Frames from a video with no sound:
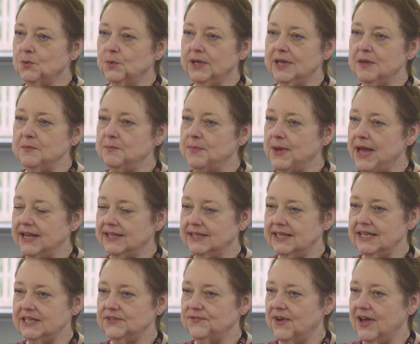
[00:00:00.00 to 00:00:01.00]
we
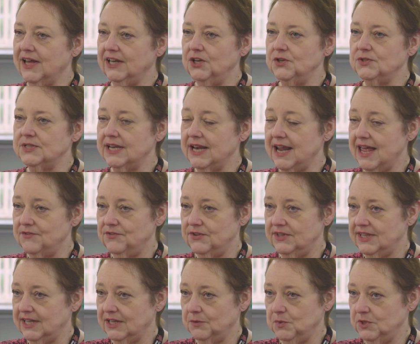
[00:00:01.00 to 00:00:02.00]
embed these values in
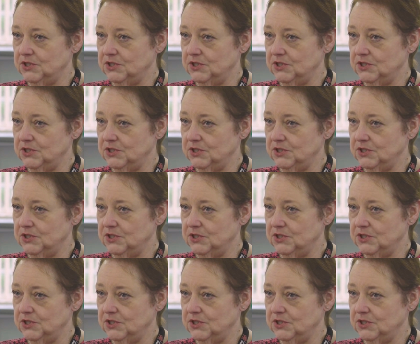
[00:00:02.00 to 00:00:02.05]
everything